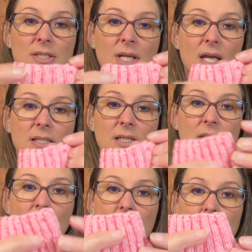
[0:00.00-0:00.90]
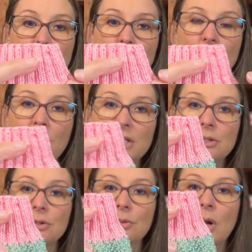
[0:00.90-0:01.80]
I did a
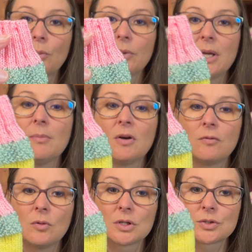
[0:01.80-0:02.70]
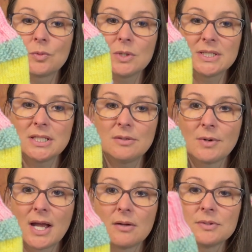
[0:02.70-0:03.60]
2x2 rib for 20
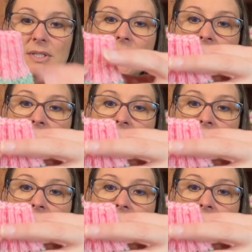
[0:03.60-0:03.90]
rounds,